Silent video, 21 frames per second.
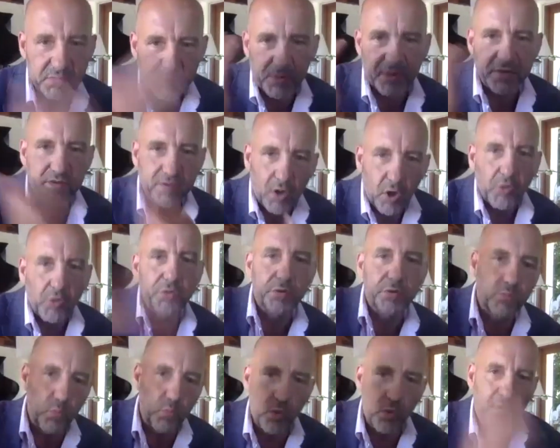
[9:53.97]
but
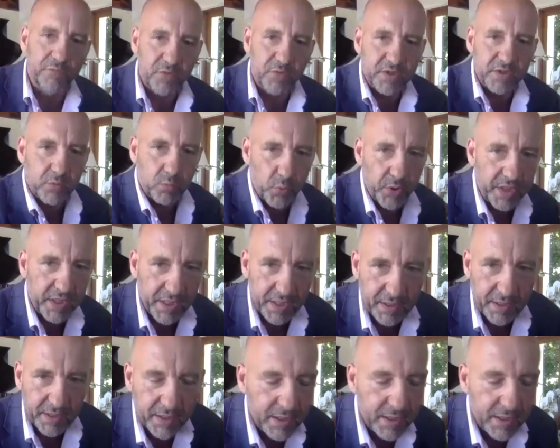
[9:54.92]
with a winning